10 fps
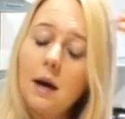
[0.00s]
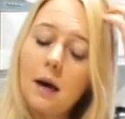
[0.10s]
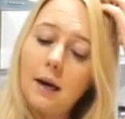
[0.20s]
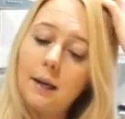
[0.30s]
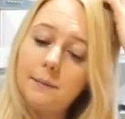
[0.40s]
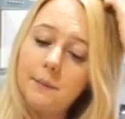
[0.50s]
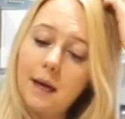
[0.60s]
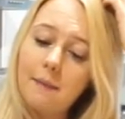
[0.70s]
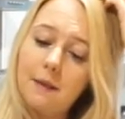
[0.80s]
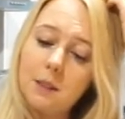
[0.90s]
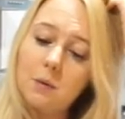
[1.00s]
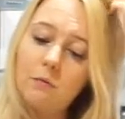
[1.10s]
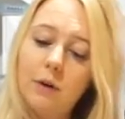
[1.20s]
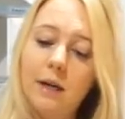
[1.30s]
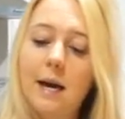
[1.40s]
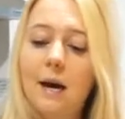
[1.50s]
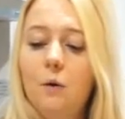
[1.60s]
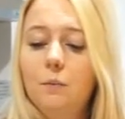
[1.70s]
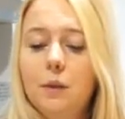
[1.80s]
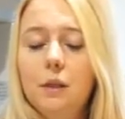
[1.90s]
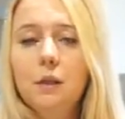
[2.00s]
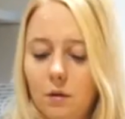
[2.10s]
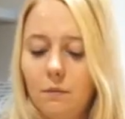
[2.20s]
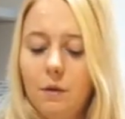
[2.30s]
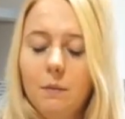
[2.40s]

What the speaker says: And this one really helps with your